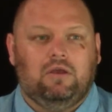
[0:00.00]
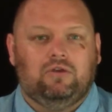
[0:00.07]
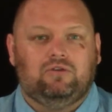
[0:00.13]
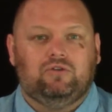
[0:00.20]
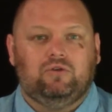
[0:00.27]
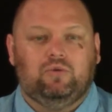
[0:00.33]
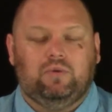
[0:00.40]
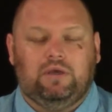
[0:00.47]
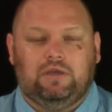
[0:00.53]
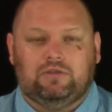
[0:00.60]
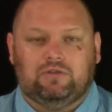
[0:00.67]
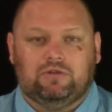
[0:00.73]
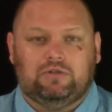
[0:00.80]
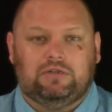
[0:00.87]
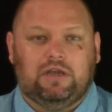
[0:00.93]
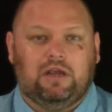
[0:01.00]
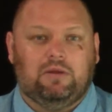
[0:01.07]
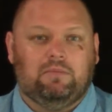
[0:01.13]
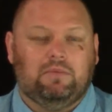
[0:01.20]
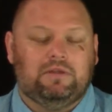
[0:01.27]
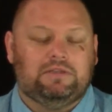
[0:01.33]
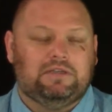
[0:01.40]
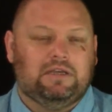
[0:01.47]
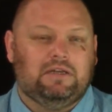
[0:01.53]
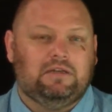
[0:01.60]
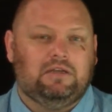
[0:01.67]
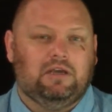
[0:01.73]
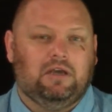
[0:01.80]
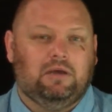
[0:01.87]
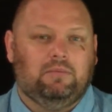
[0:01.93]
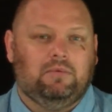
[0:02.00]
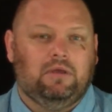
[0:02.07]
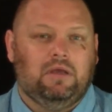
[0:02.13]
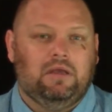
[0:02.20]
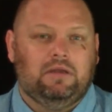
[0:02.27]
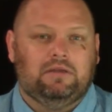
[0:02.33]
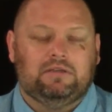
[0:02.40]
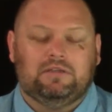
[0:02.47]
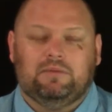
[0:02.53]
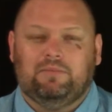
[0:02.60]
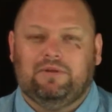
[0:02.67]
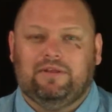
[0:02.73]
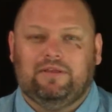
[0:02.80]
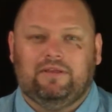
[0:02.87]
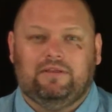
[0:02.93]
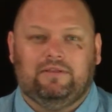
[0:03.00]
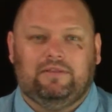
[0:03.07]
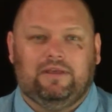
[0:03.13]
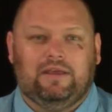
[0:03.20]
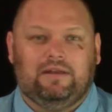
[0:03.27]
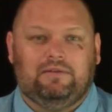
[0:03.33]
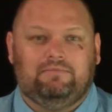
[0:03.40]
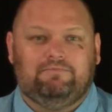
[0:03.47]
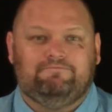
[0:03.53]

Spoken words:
2 weeks or entire month's income to somebody that